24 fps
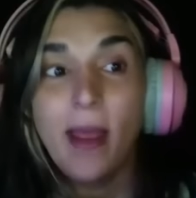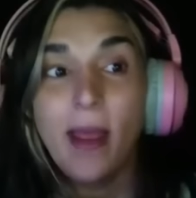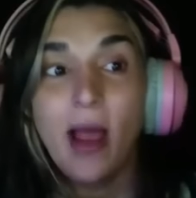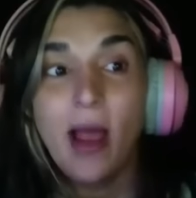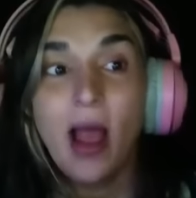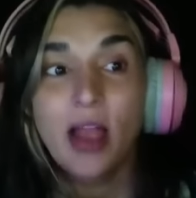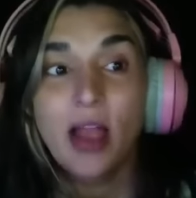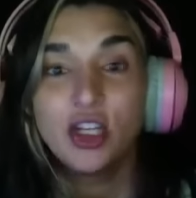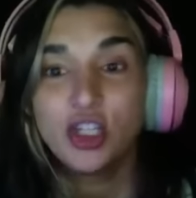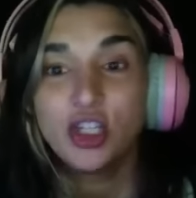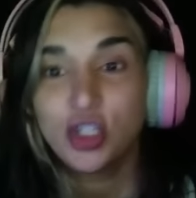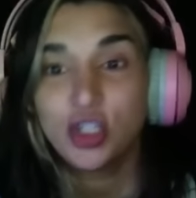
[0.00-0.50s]

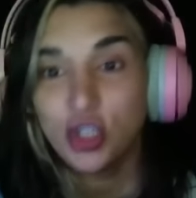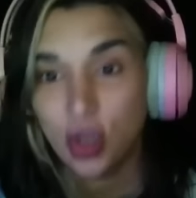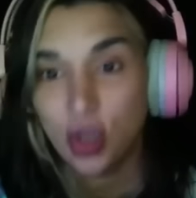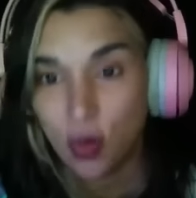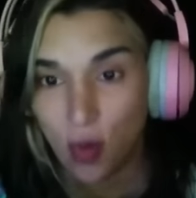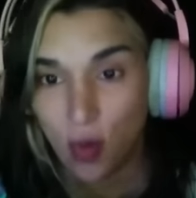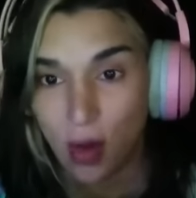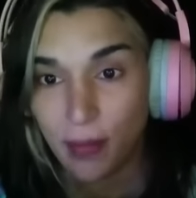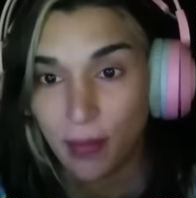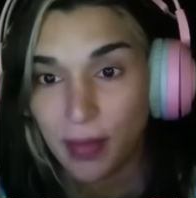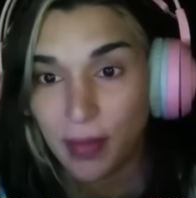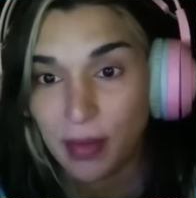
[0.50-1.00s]
I just don't
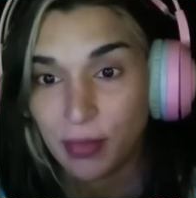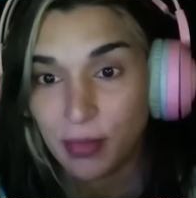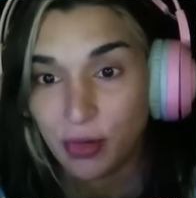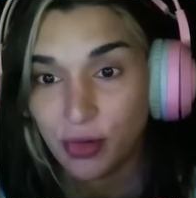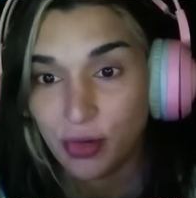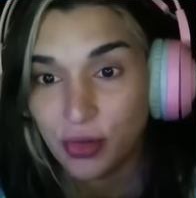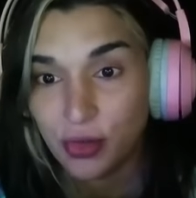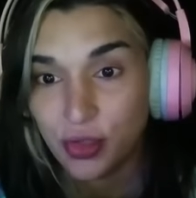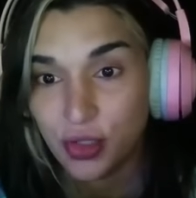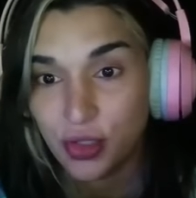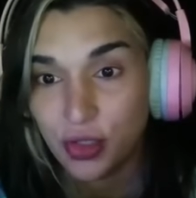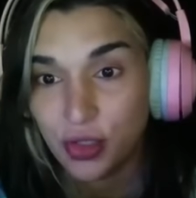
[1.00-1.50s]
want
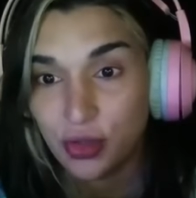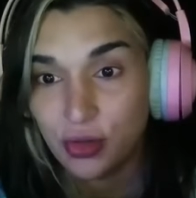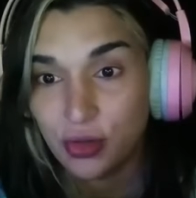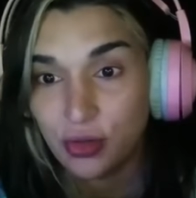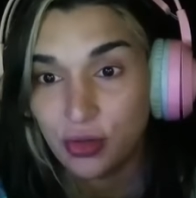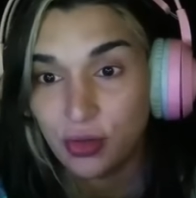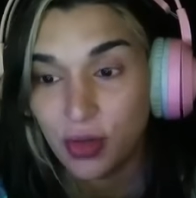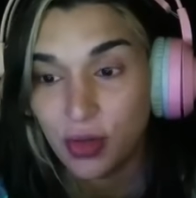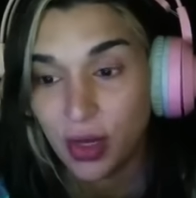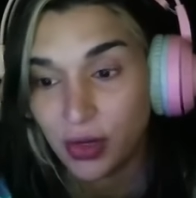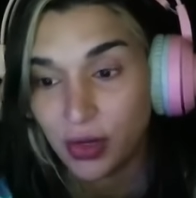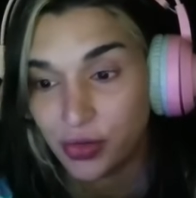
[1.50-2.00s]
people
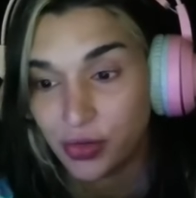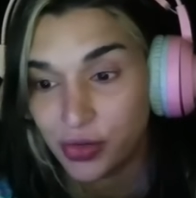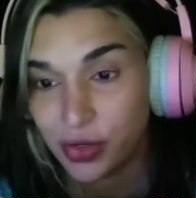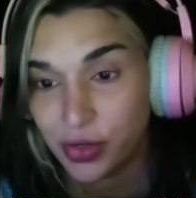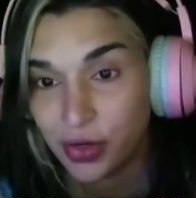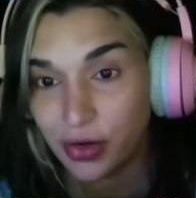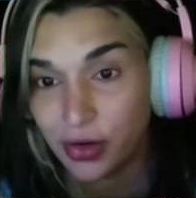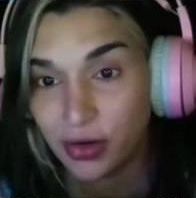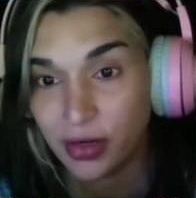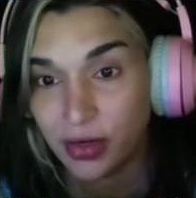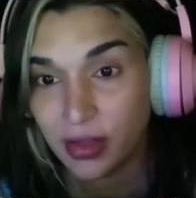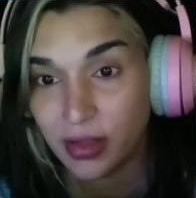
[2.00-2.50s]
to get
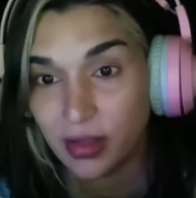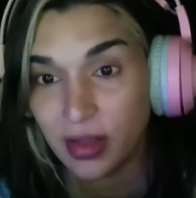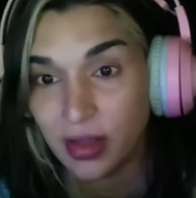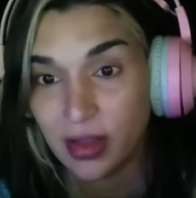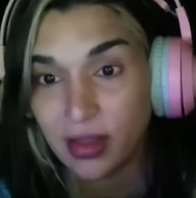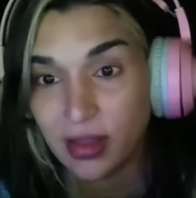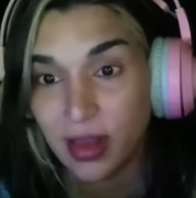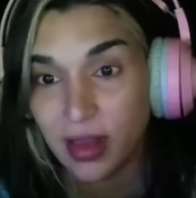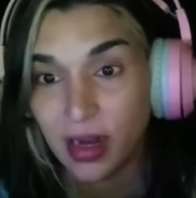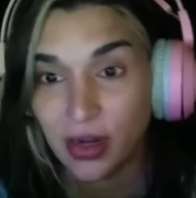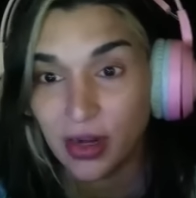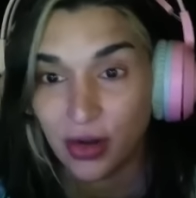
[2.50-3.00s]
triggered and
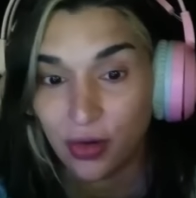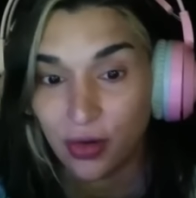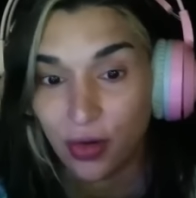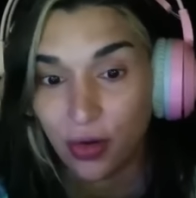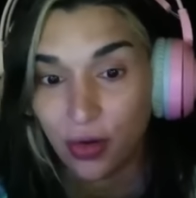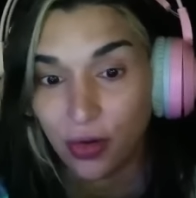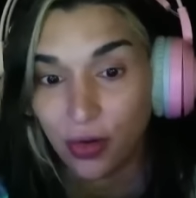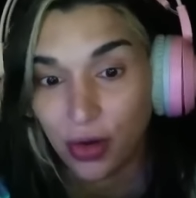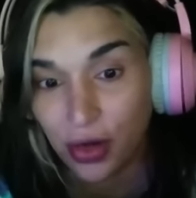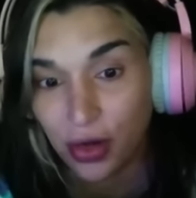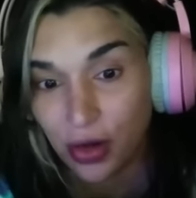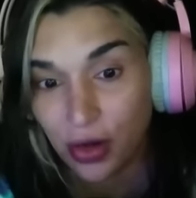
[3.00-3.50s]
think that I don't
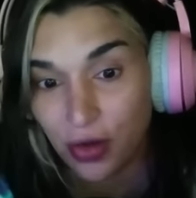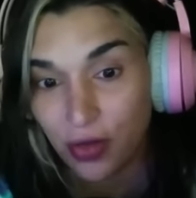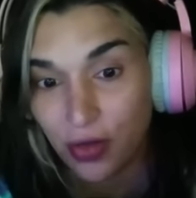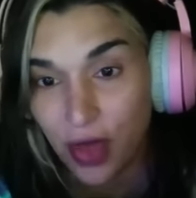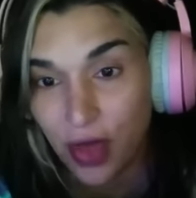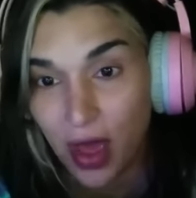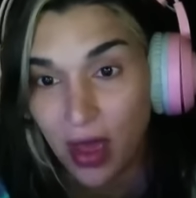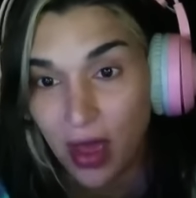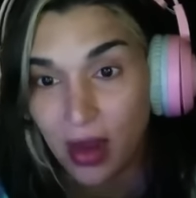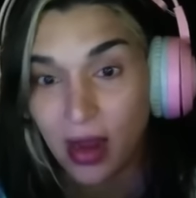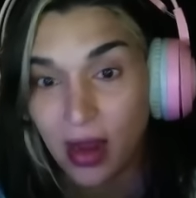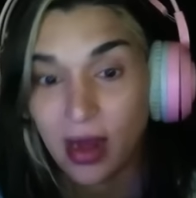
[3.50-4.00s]
already know
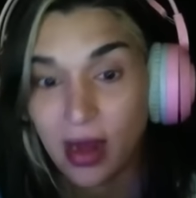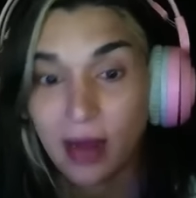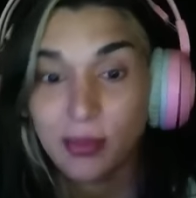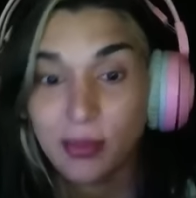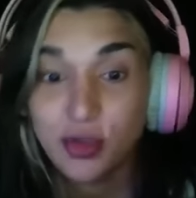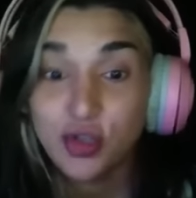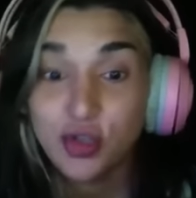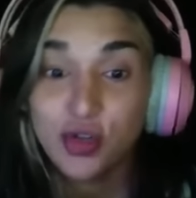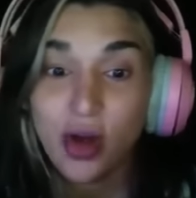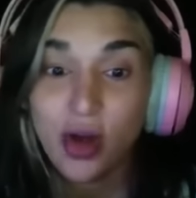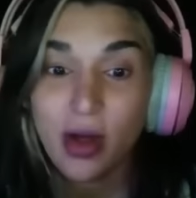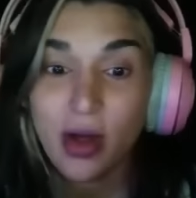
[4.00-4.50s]
that. And I'm
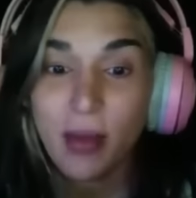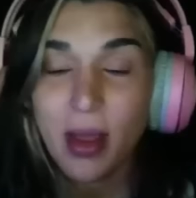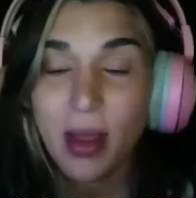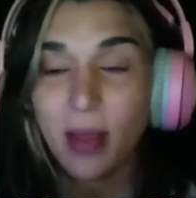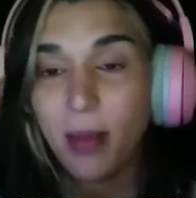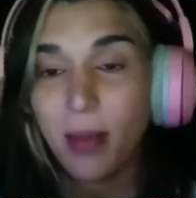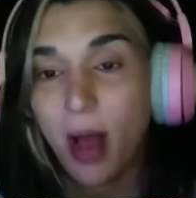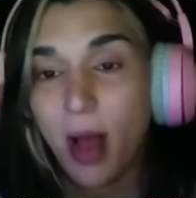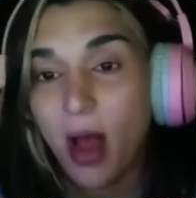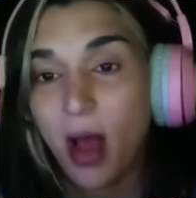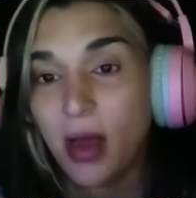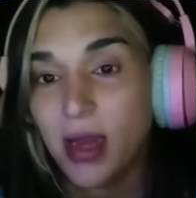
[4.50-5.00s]
just trying to make a
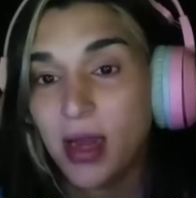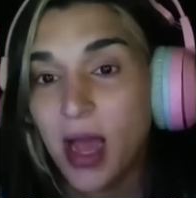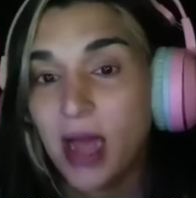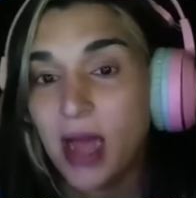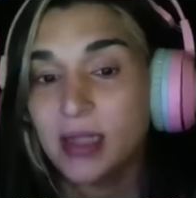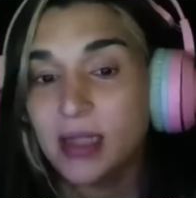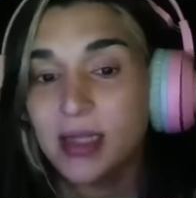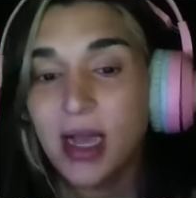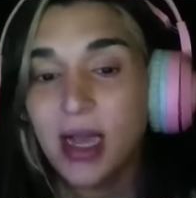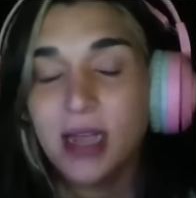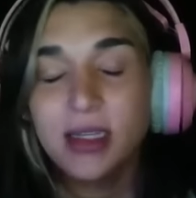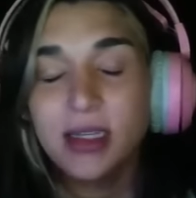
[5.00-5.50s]

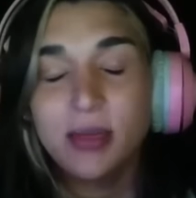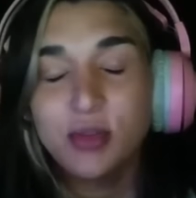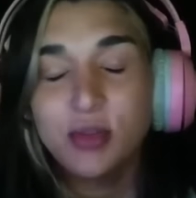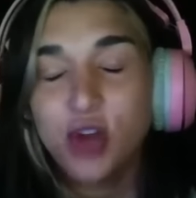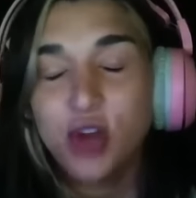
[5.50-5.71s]
podcast, guys. I'm